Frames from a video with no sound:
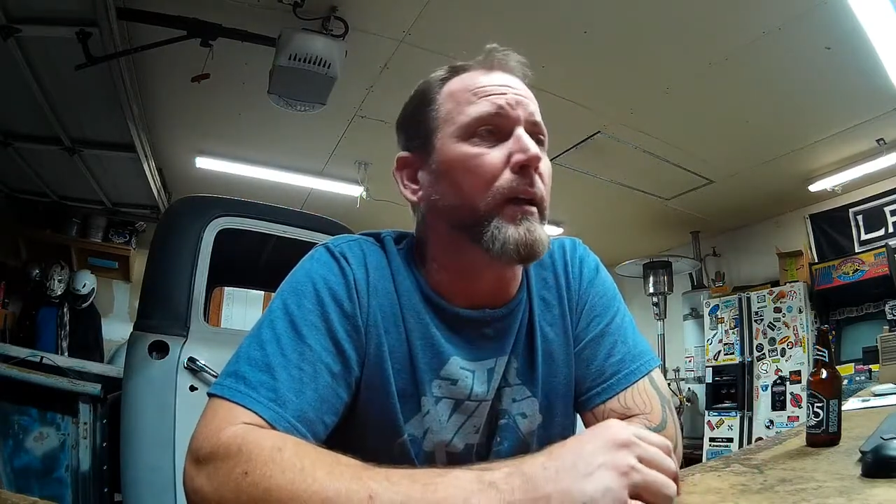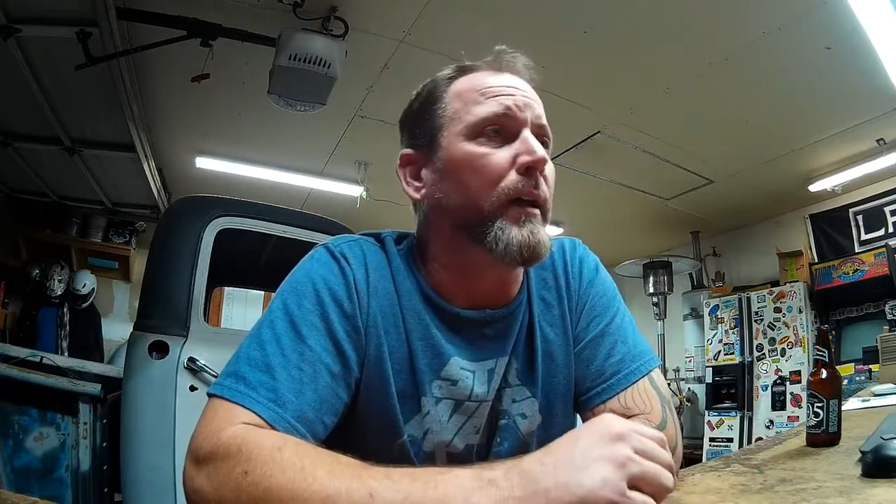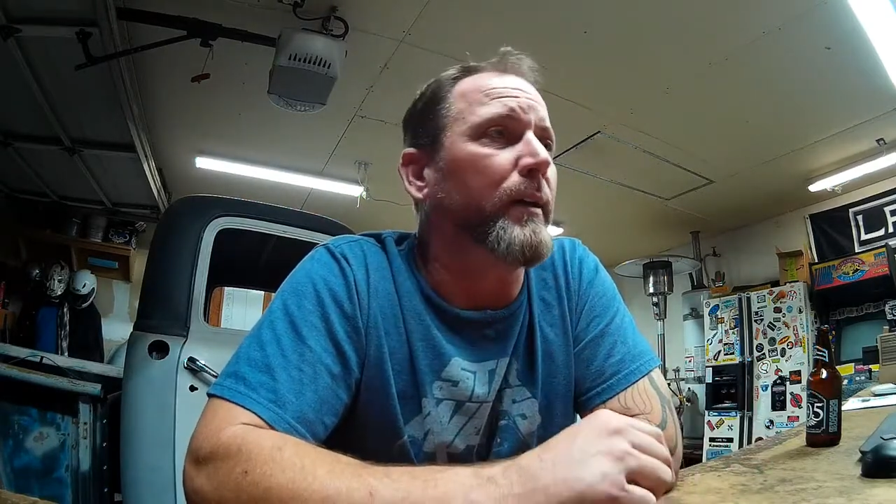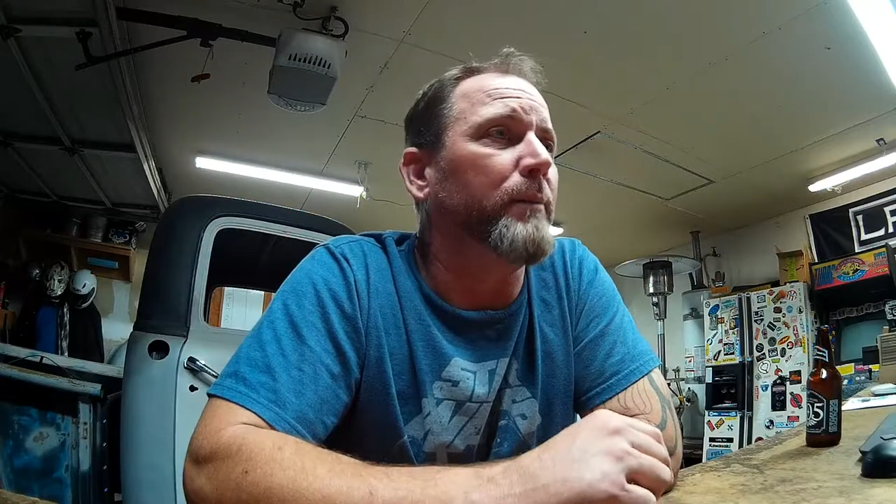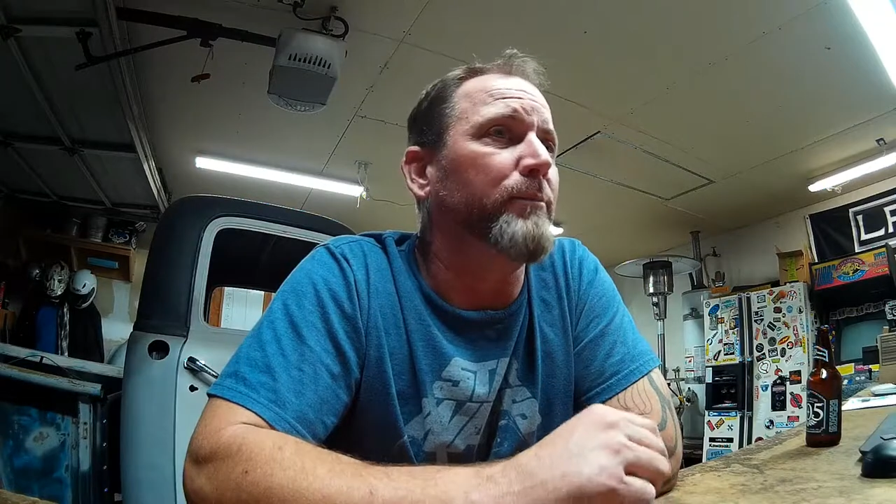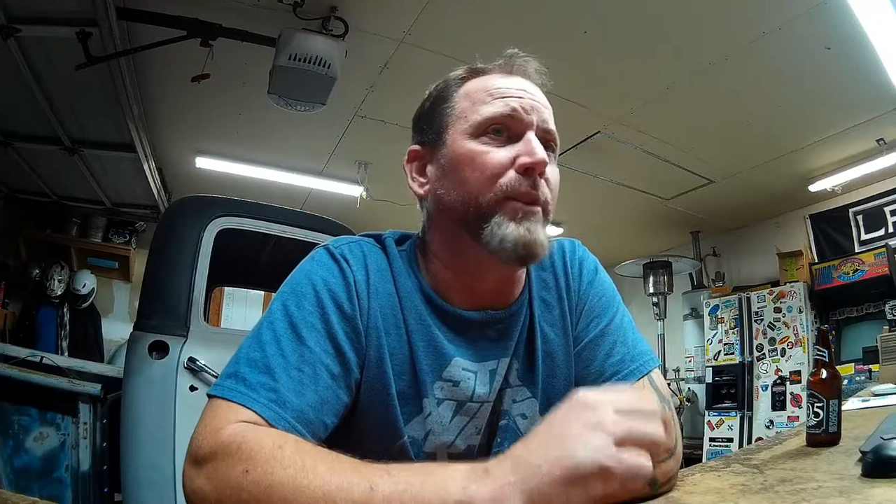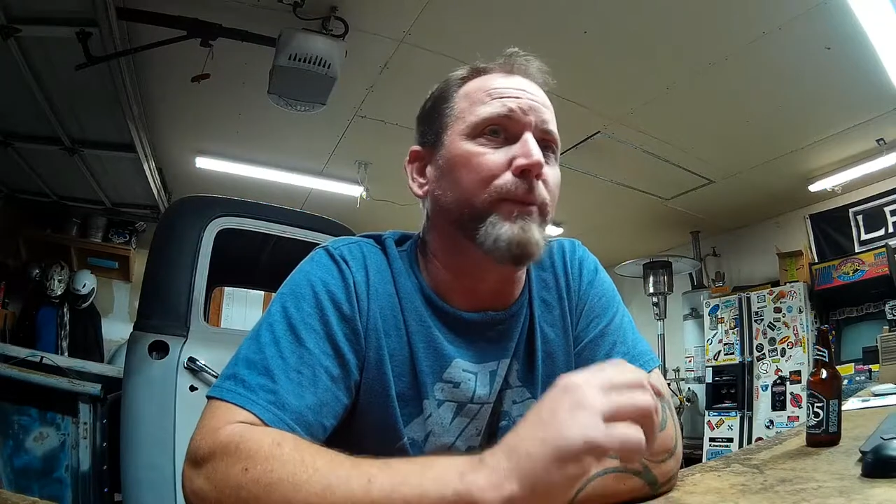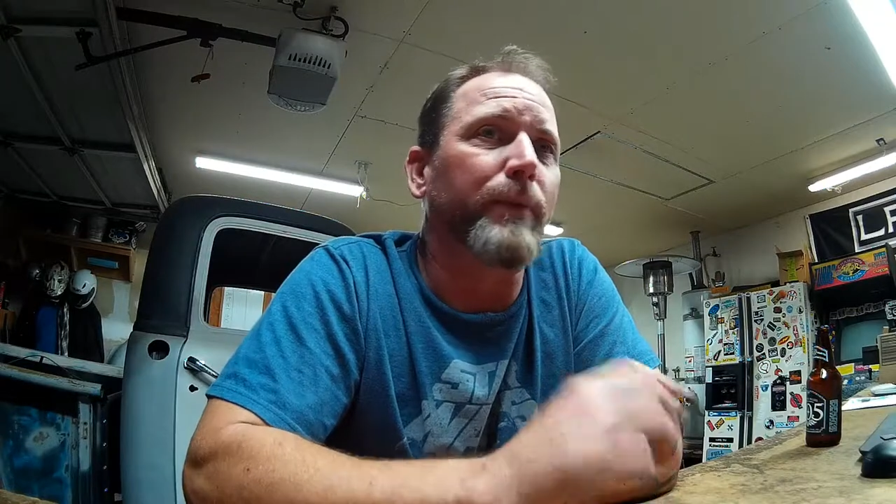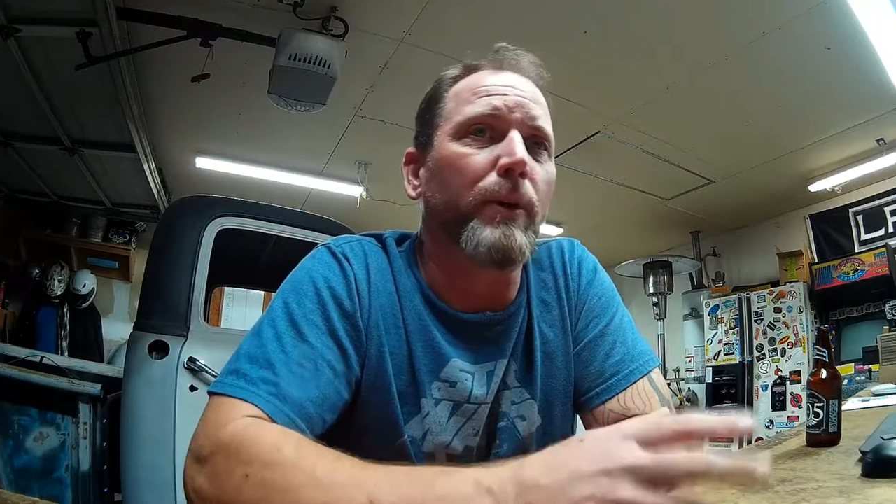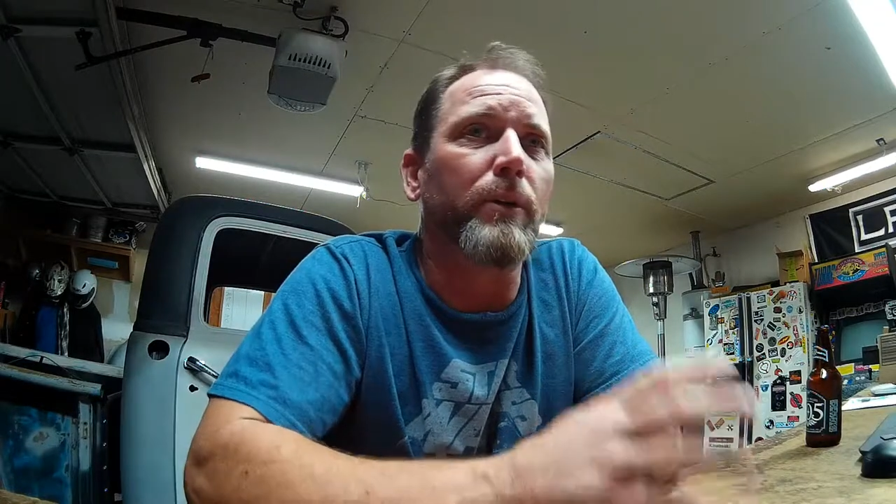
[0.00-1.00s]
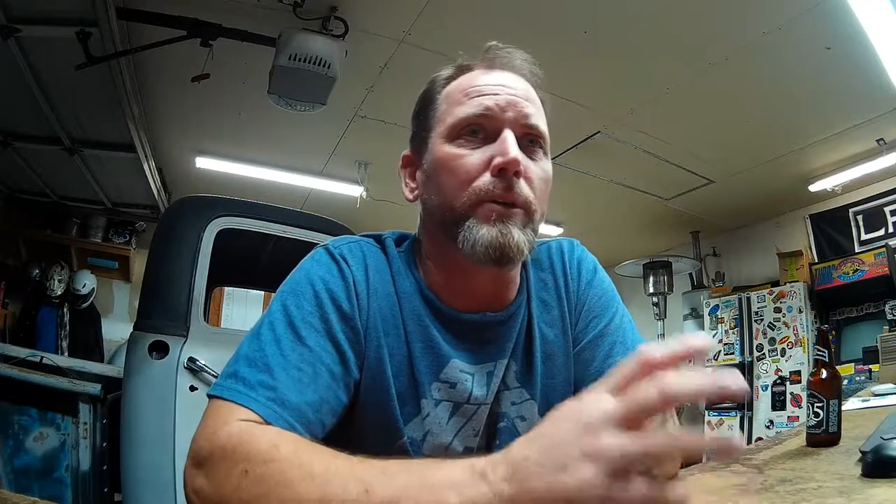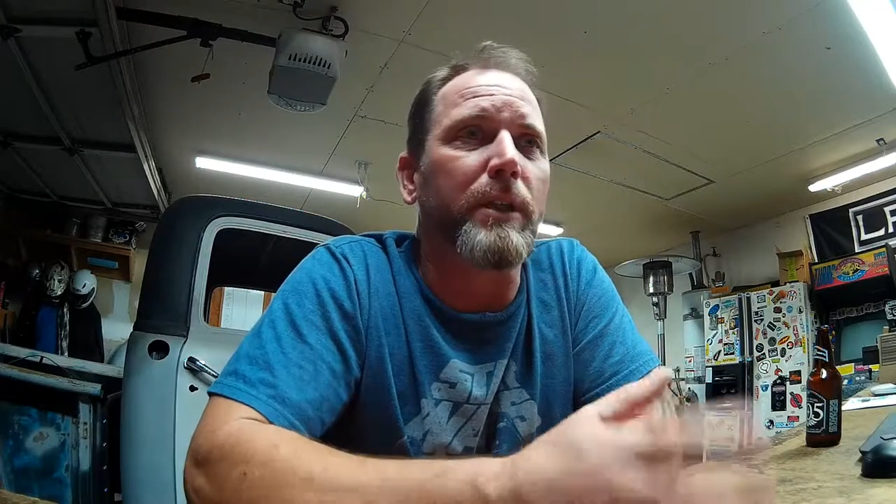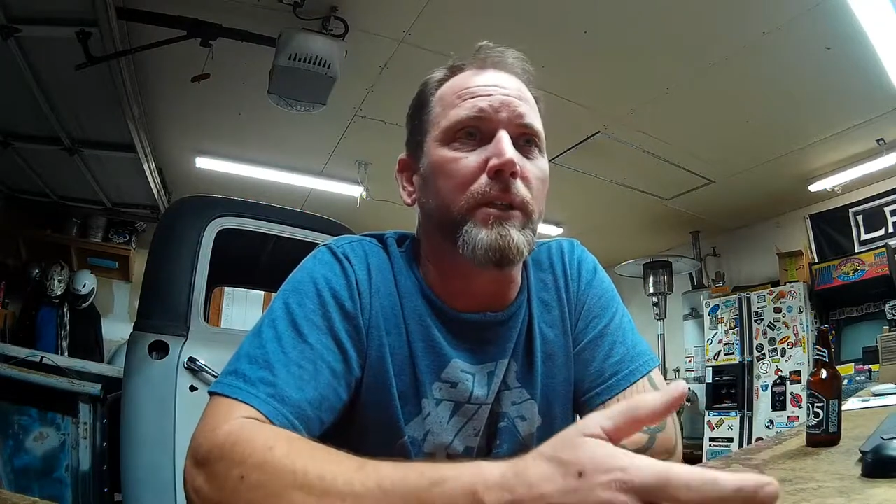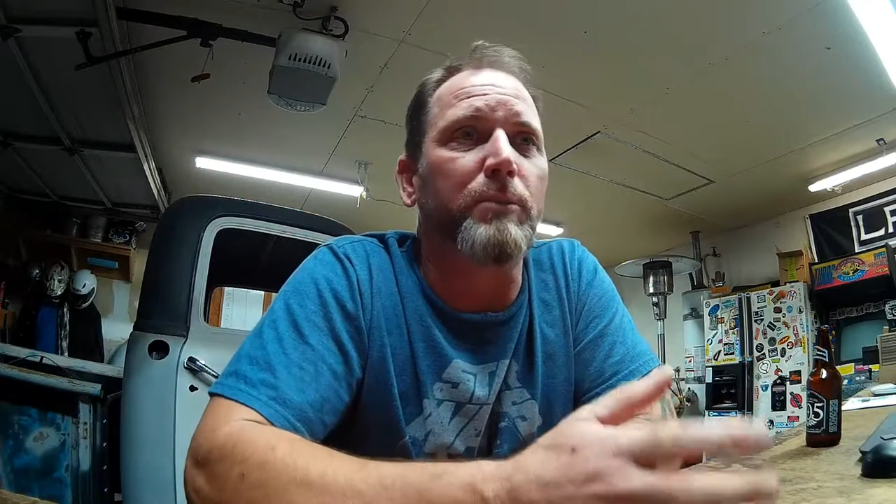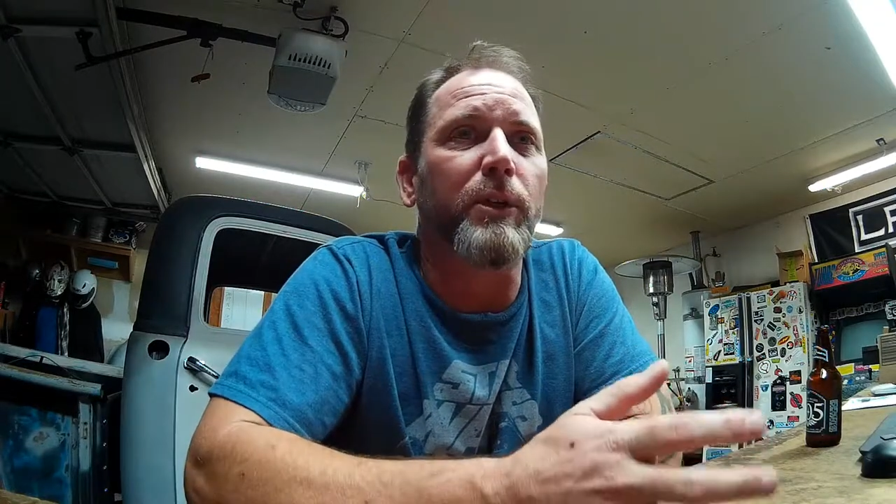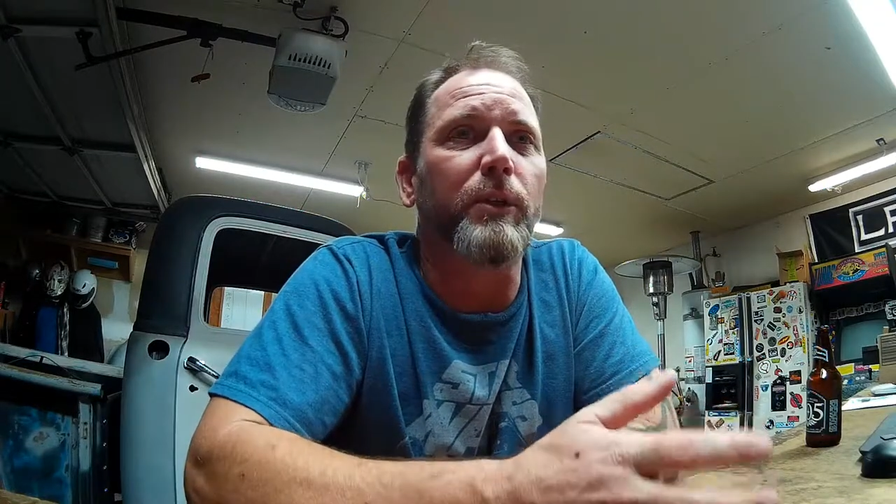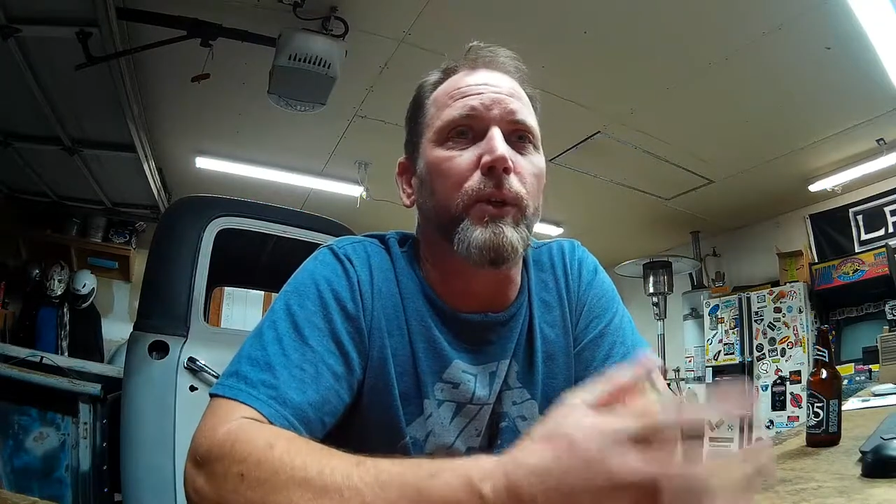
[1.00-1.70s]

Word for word: The photos in the book